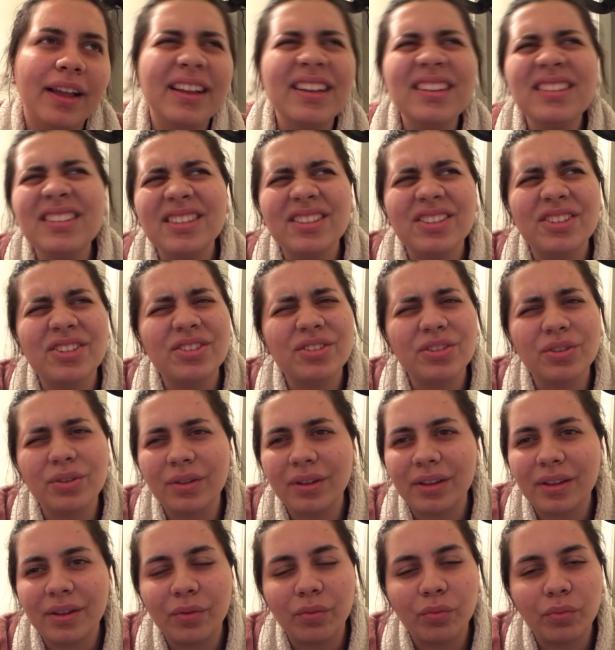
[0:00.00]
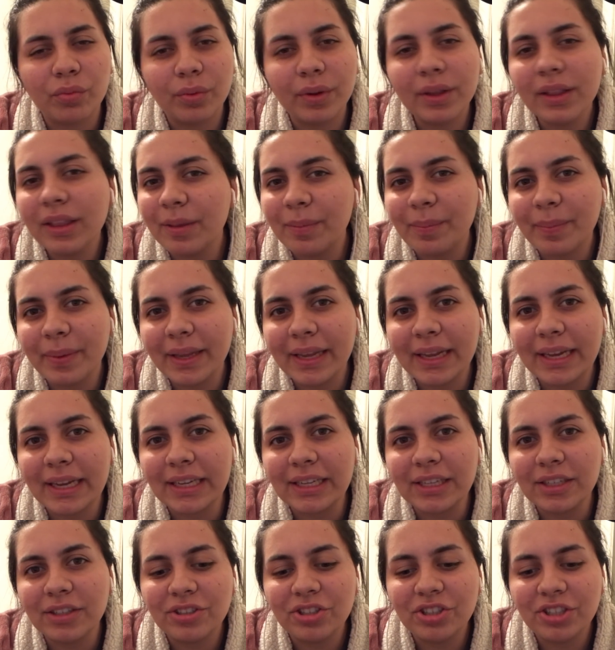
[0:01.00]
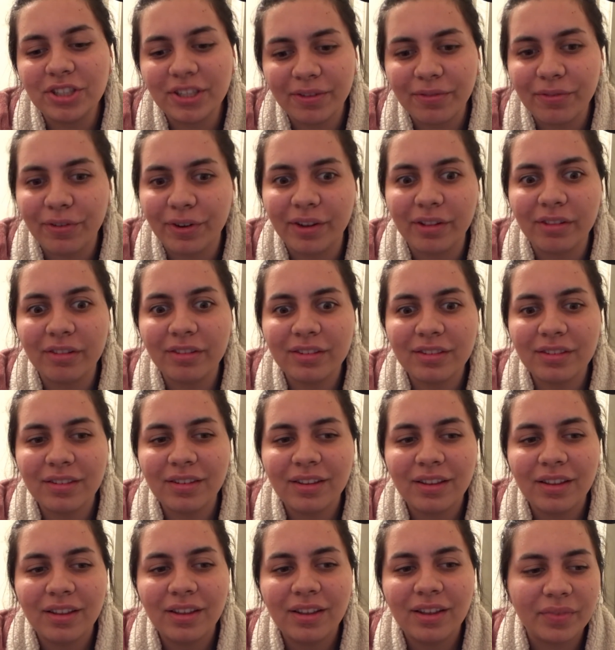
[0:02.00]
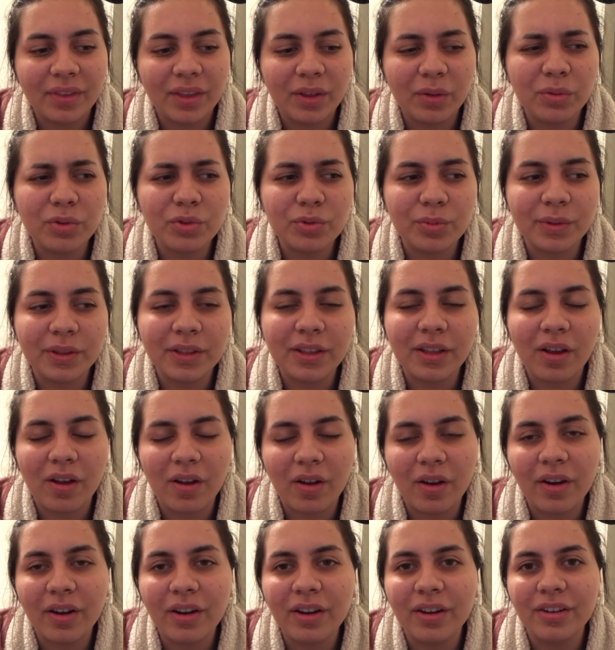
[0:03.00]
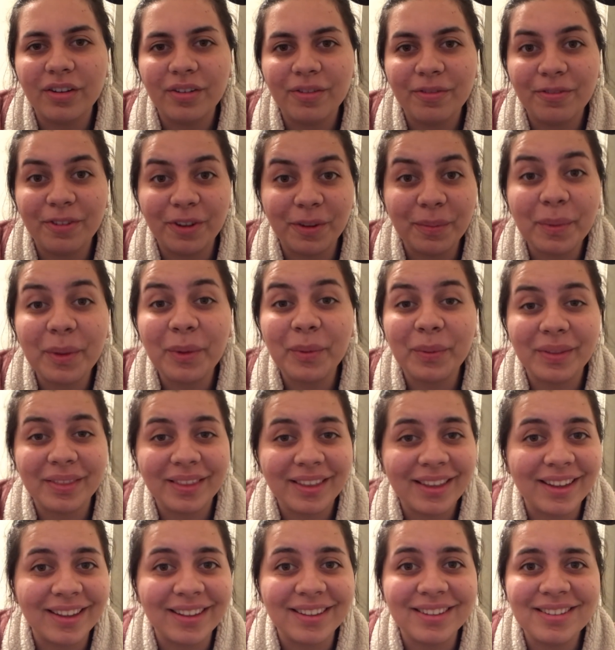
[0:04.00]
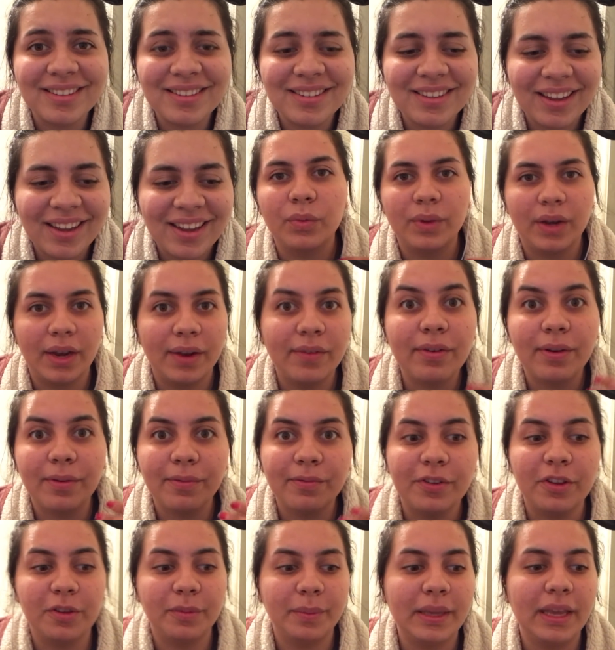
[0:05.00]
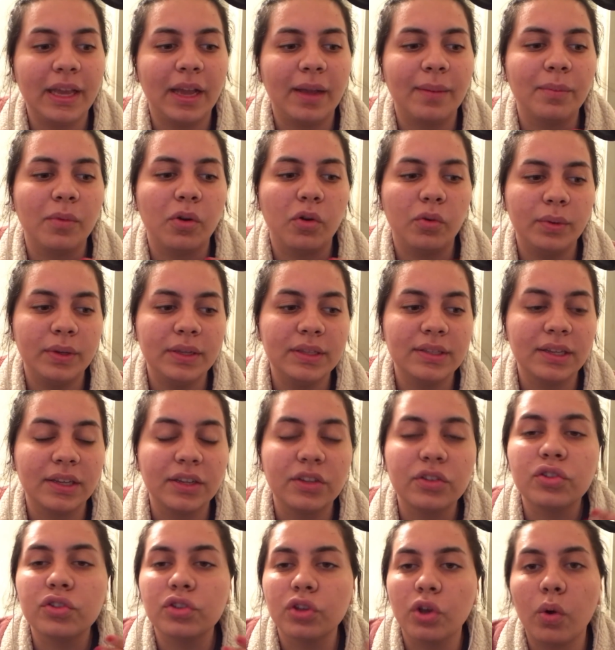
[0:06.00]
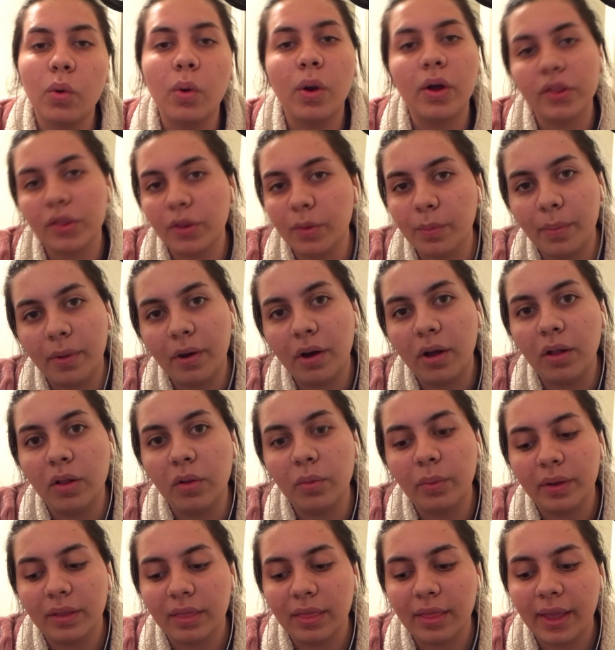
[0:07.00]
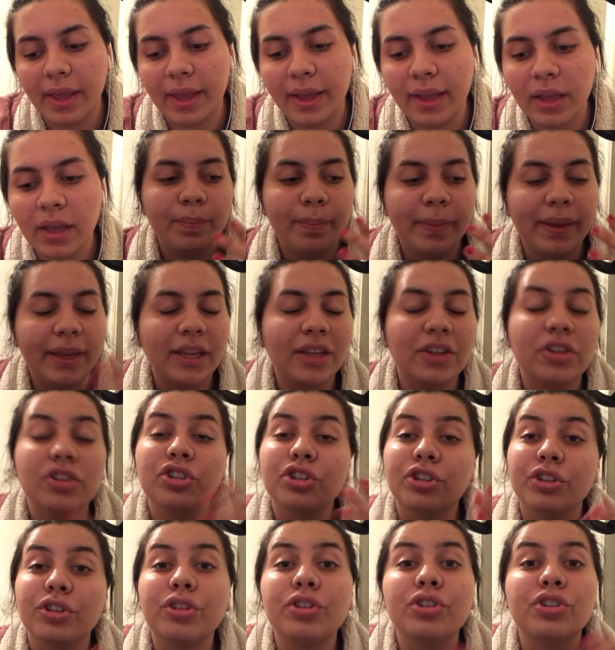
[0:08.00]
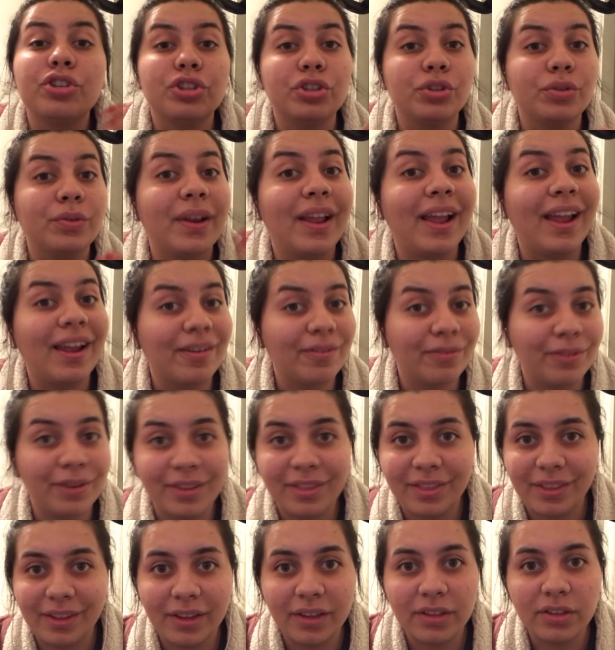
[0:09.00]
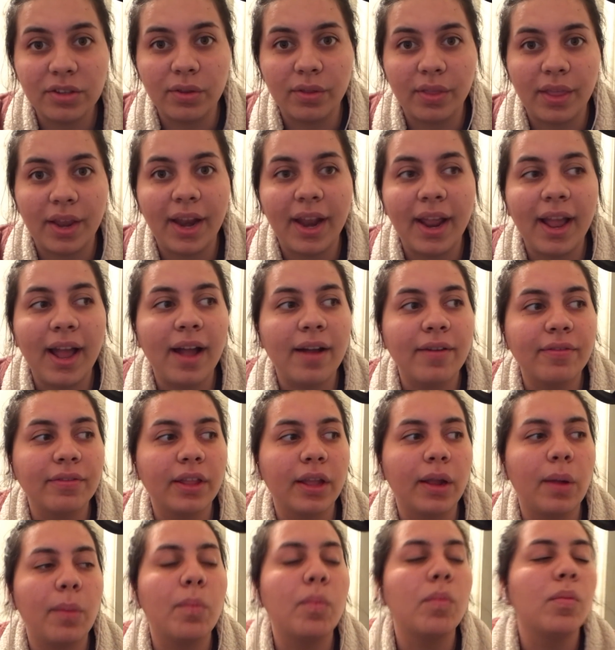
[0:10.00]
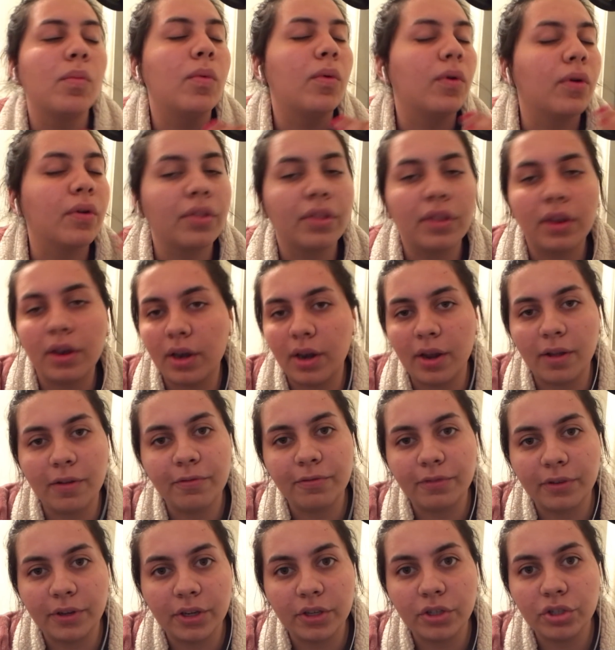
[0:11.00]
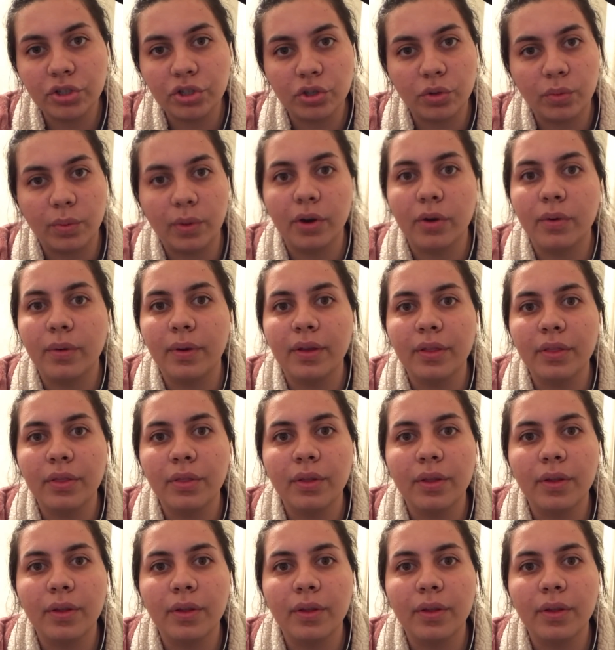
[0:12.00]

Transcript: I guess it's just a really big difference. It was really hard filming with kids. Whenever I'm filming, I'm always like so on the ball with like making sure to shoot everything so that I have like more than enough footage to work with